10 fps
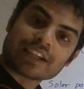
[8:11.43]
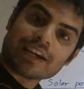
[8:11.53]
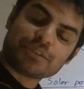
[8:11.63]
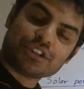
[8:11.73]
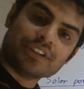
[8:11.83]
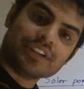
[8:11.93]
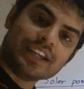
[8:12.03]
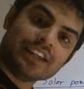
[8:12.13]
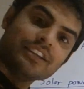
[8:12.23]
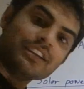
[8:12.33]
captured
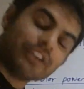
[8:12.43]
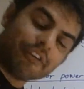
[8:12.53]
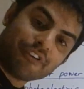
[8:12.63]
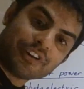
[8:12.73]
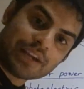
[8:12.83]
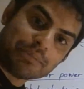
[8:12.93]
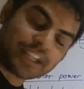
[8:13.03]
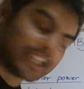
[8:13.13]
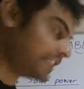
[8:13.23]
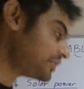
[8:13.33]
in a different
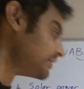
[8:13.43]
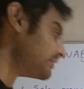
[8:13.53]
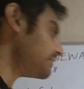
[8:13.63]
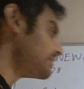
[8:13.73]
application.